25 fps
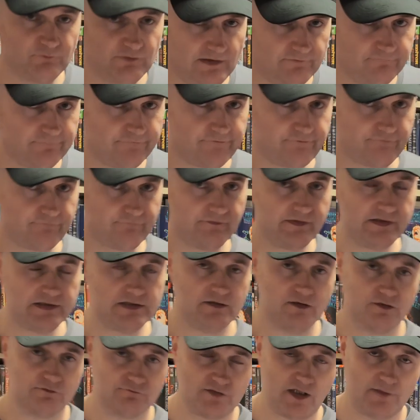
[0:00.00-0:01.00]
up we have
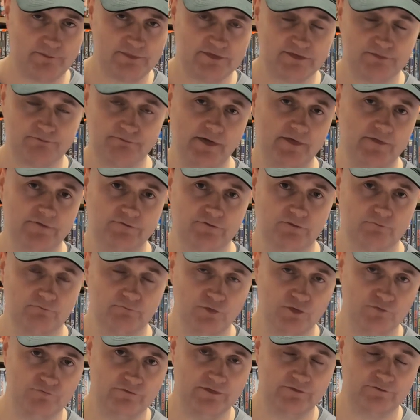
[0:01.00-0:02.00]
3 rabbit-based
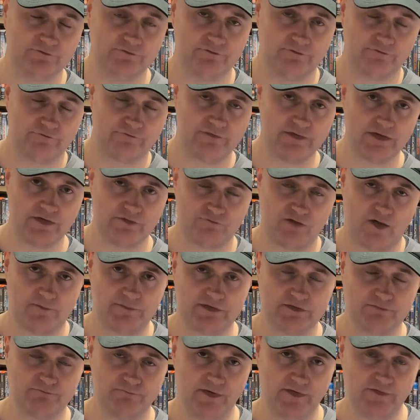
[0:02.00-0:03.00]
movies. 3
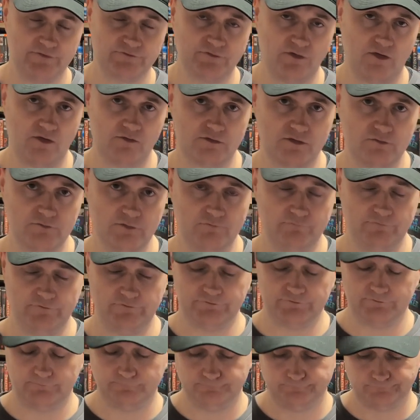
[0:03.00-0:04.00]
rabbit-based horror
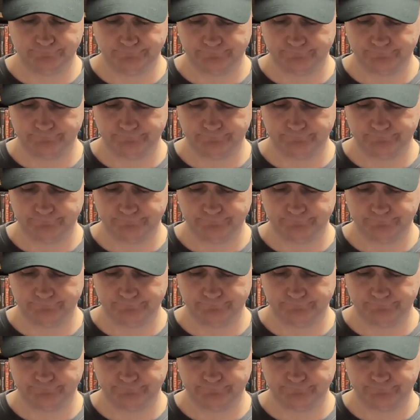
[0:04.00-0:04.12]
movies.